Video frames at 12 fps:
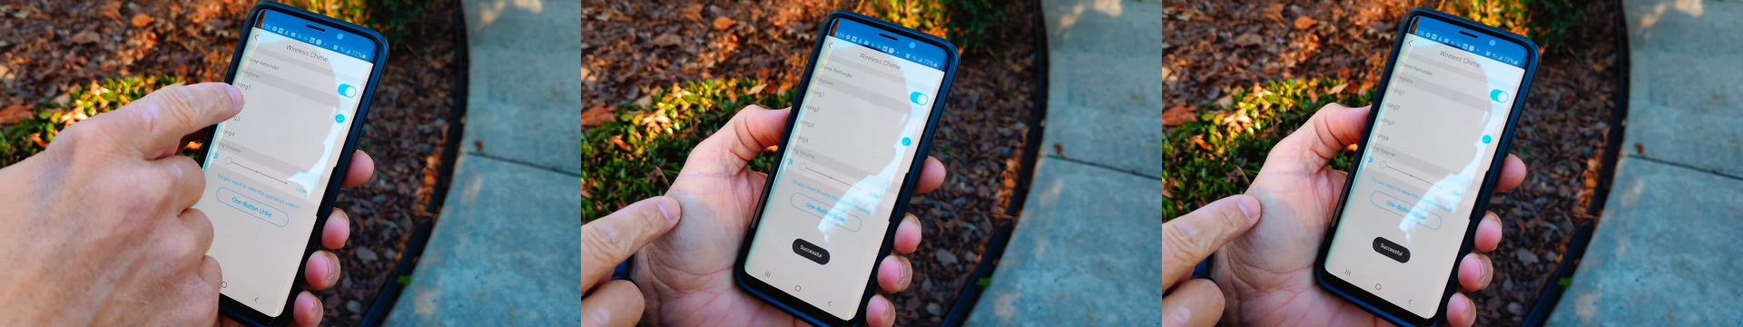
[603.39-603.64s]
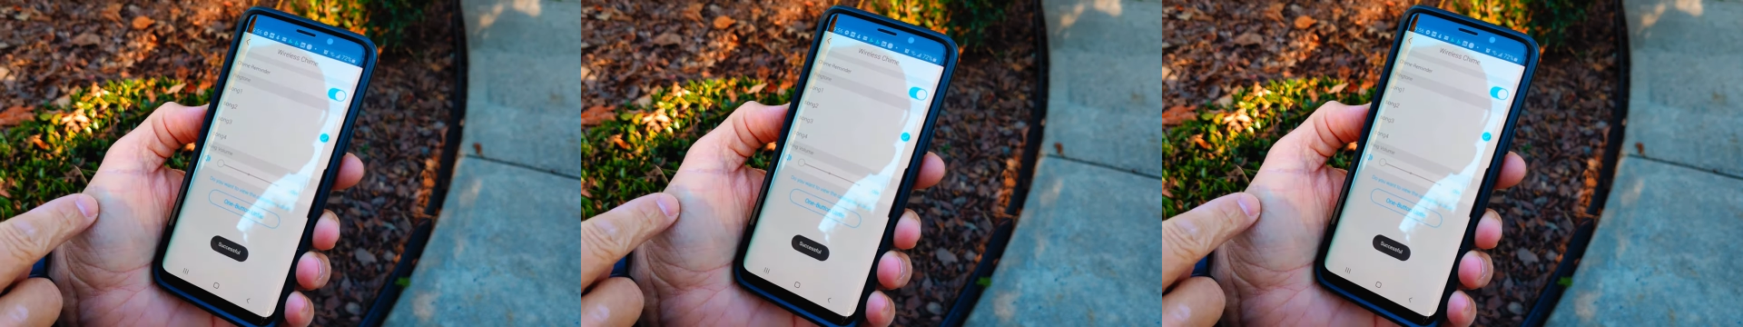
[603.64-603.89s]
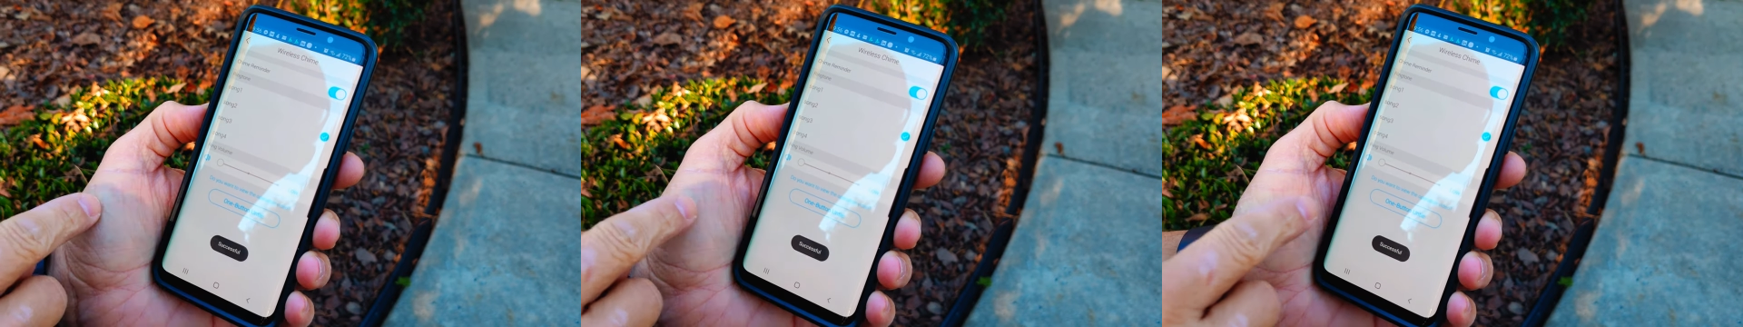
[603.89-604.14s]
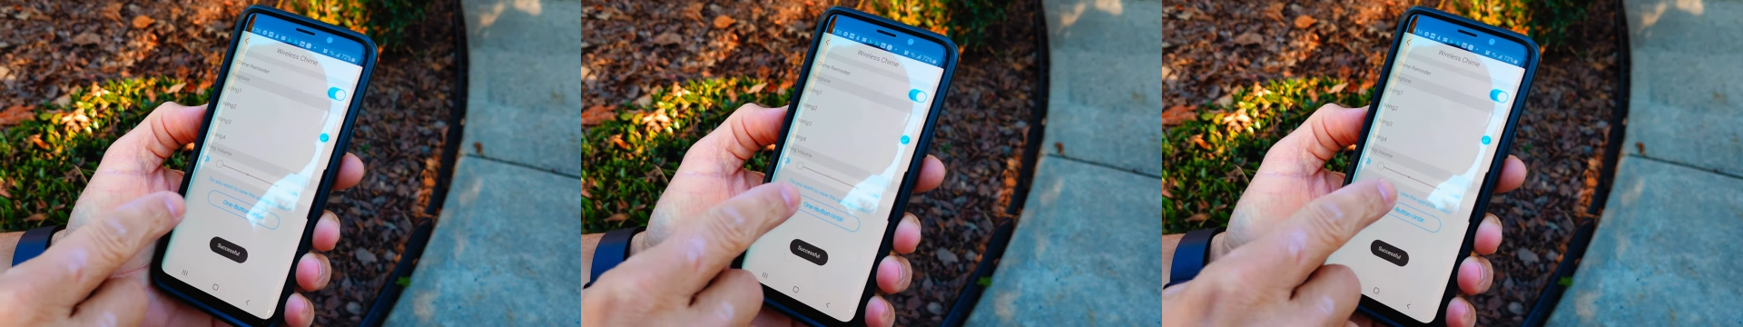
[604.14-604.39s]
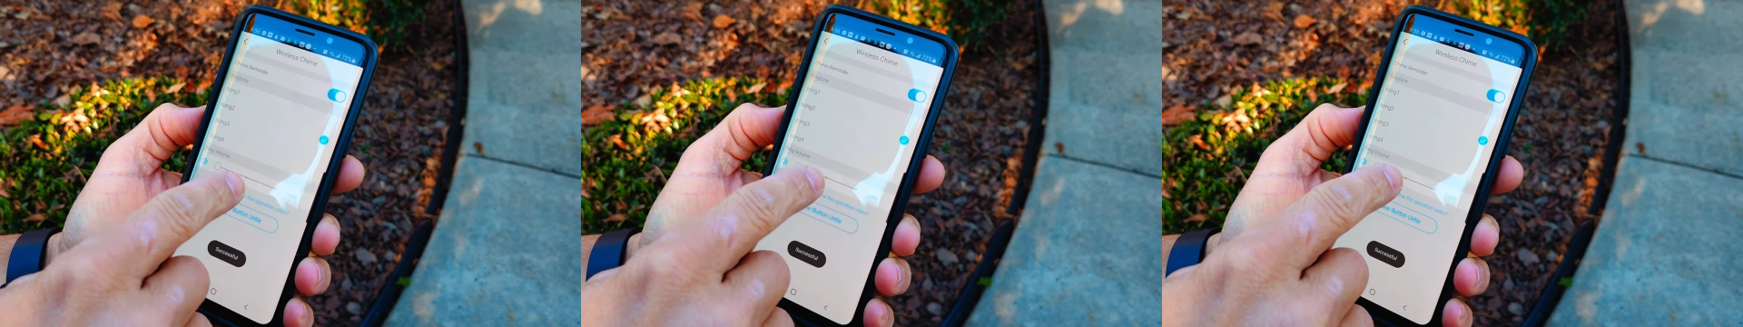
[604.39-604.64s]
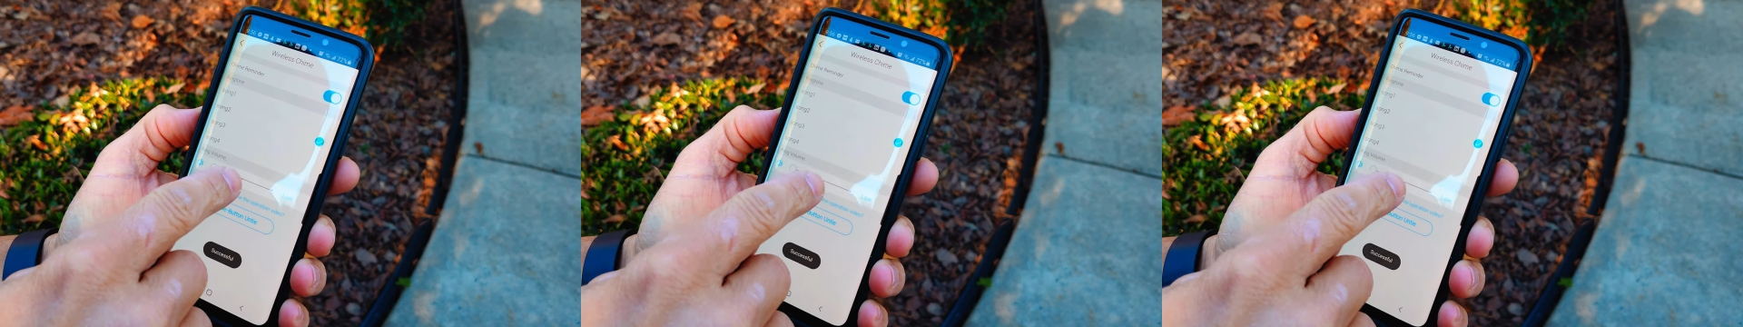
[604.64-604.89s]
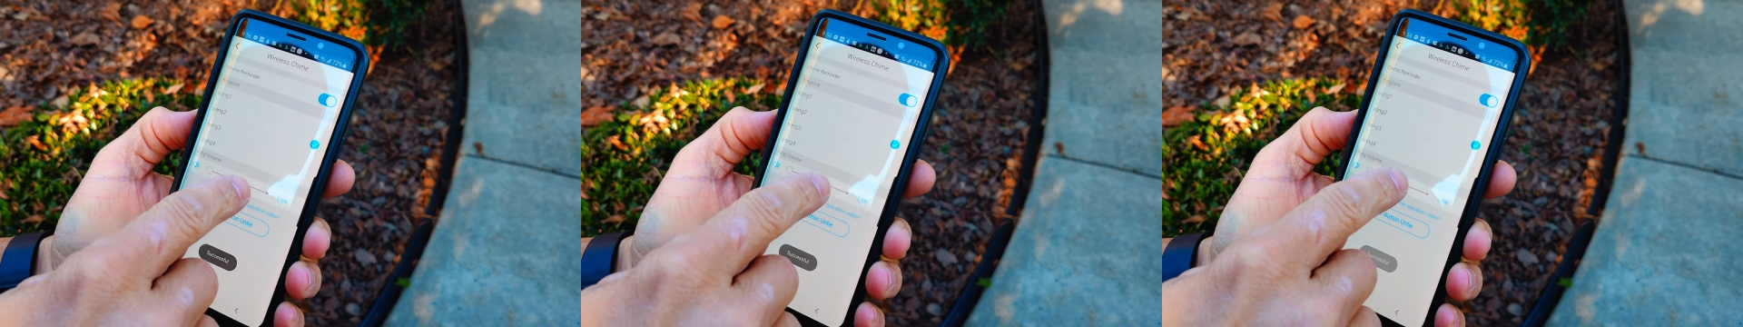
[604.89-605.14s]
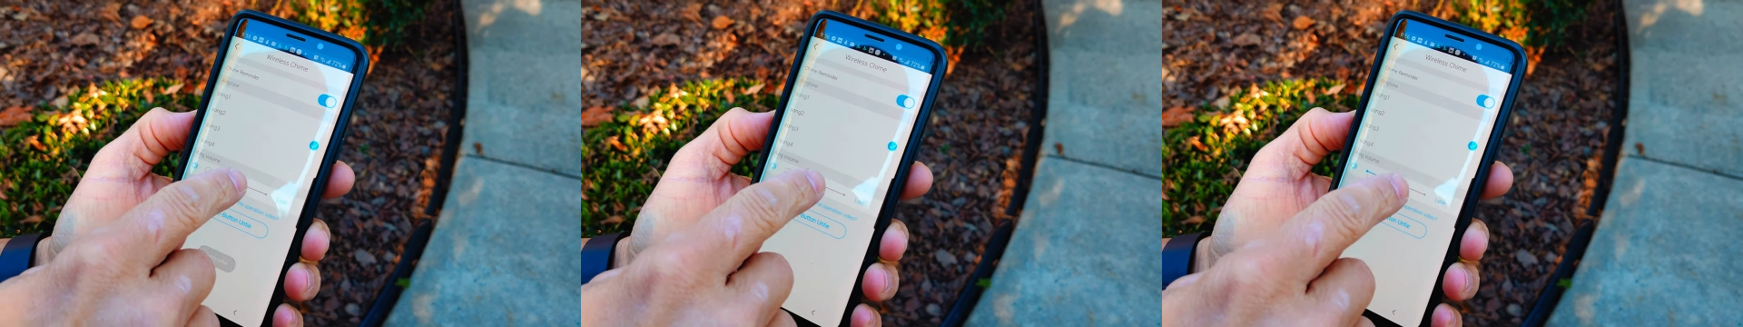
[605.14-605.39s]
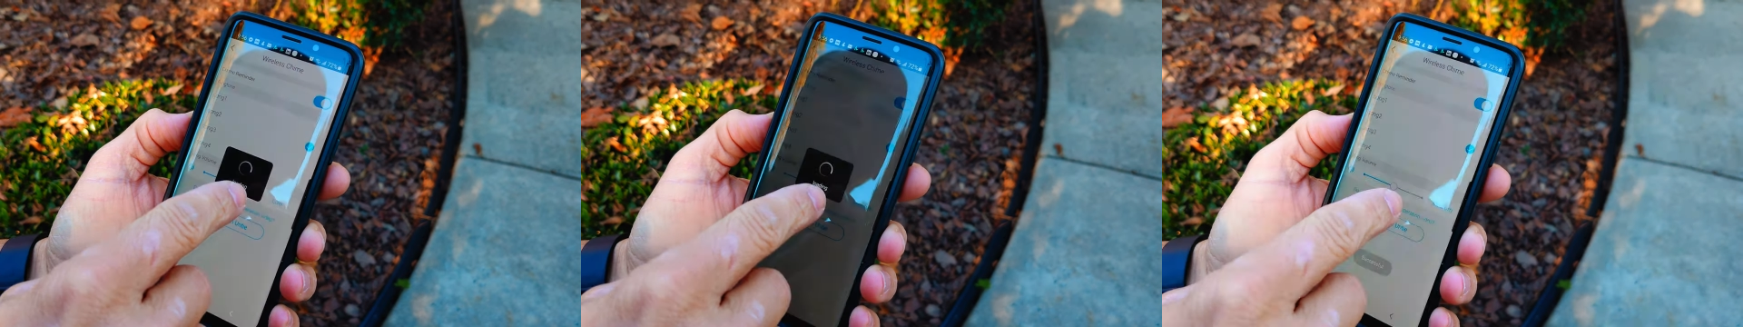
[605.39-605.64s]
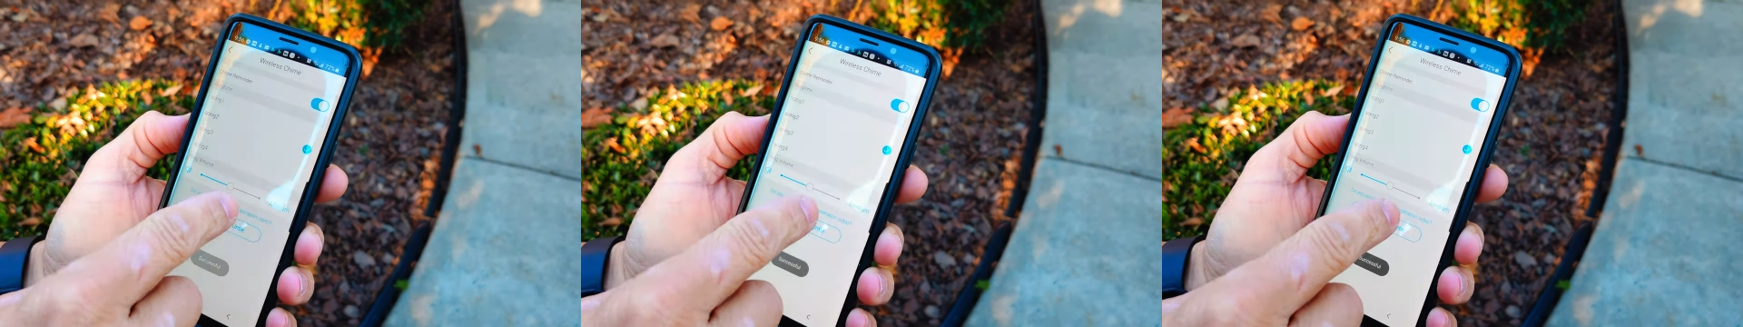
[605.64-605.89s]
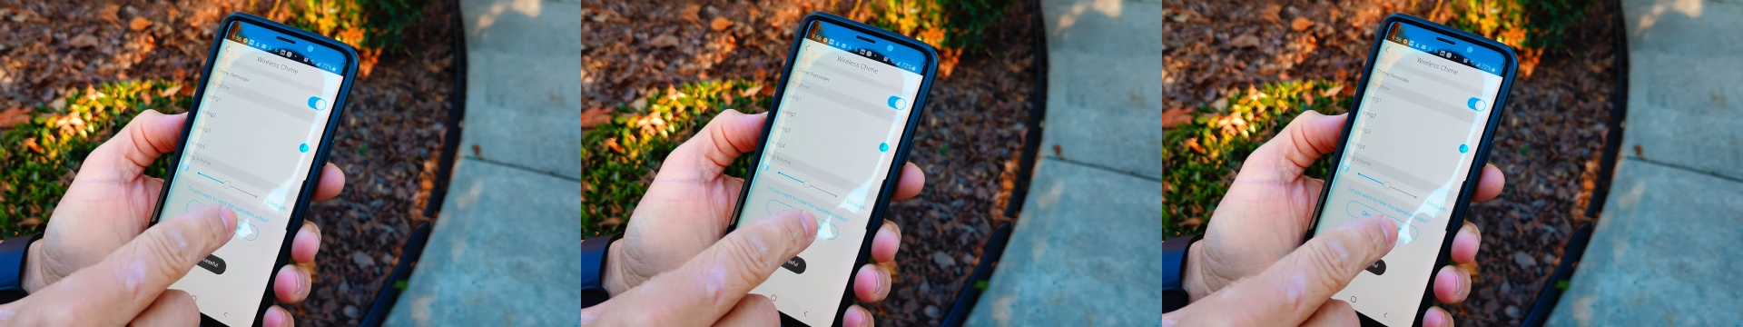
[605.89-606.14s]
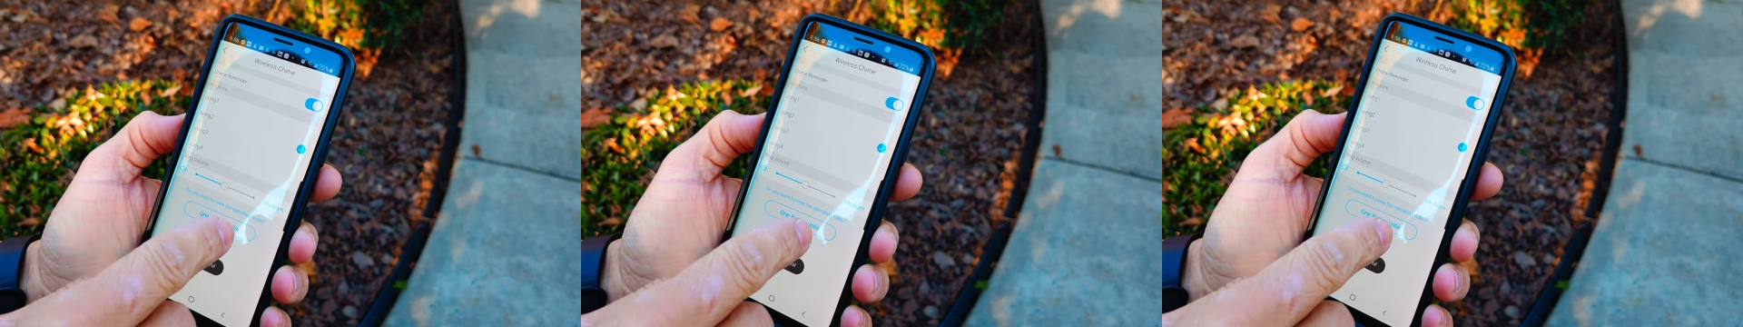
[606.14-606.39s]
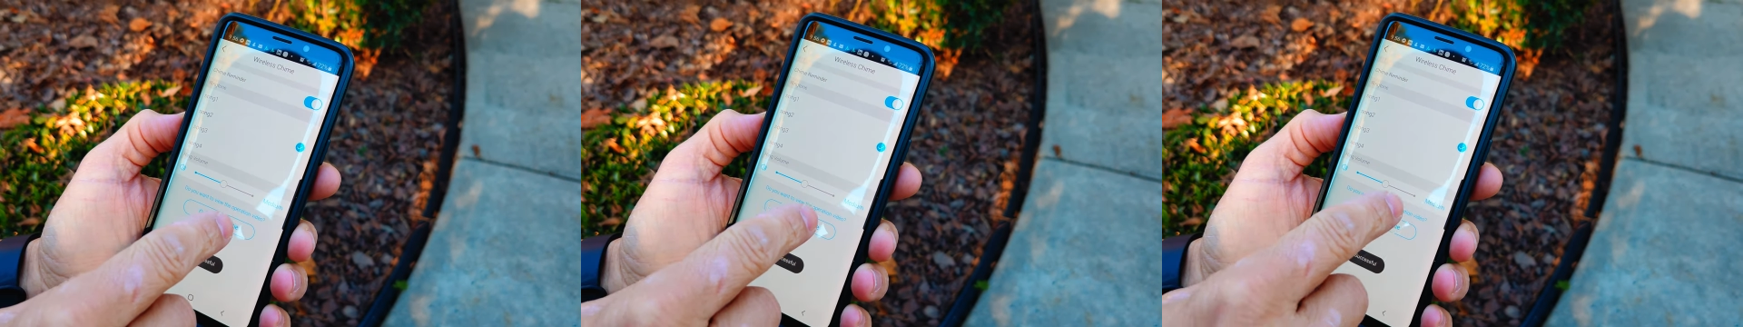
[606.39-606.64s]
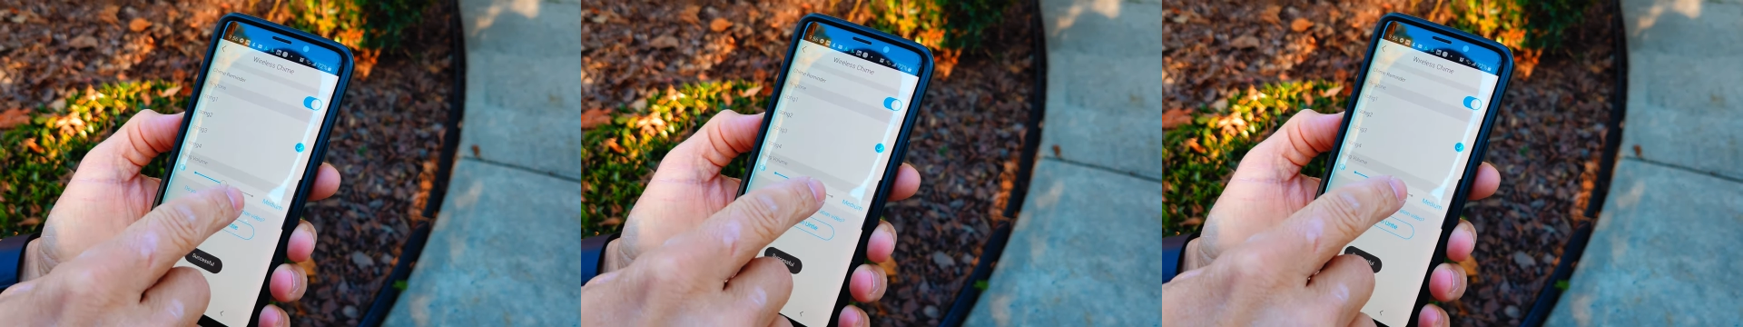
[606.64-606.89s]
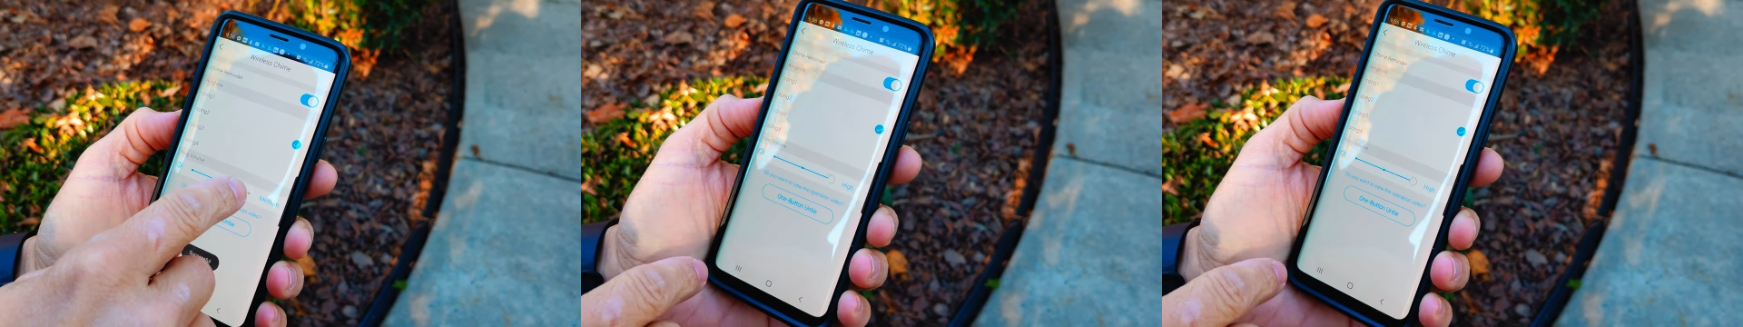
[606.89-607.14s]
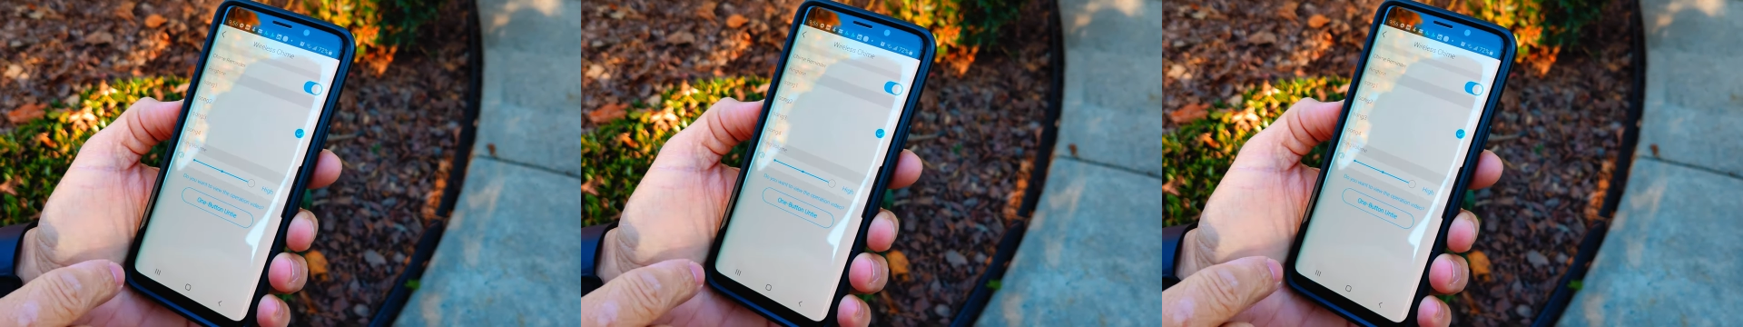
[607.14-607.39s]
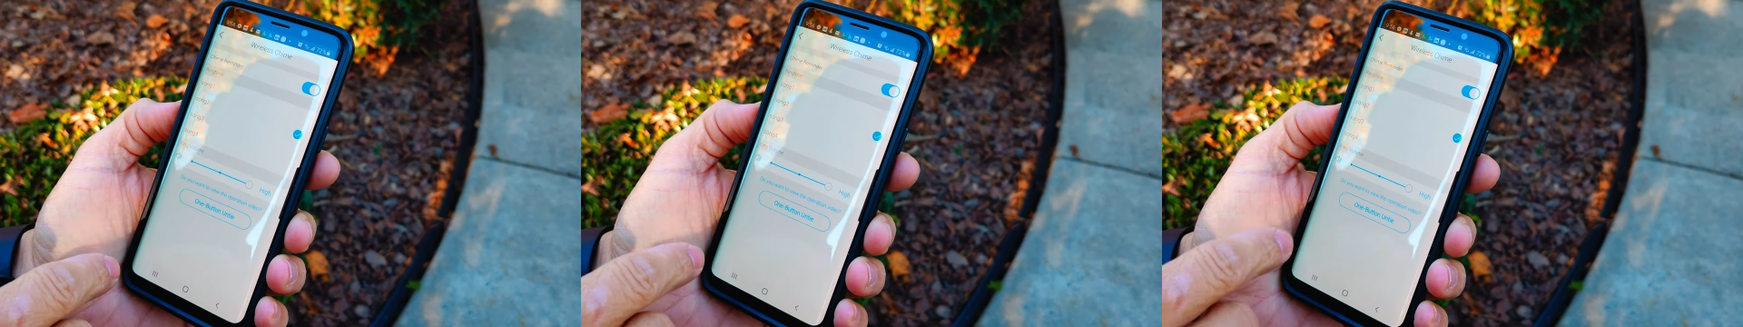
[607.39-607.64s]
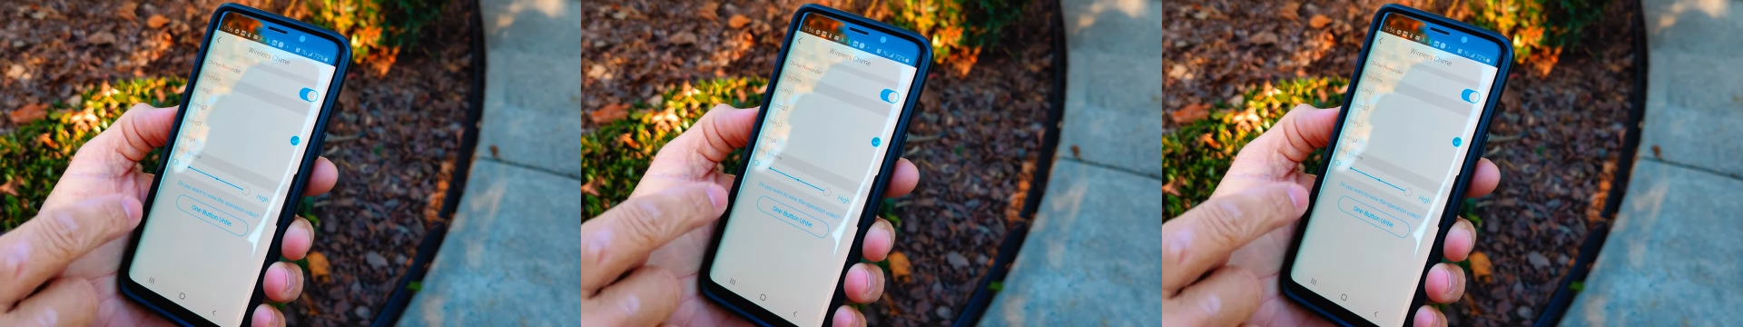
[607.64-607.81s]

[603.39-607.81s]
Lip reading: No face is visible, so there are no lips to read.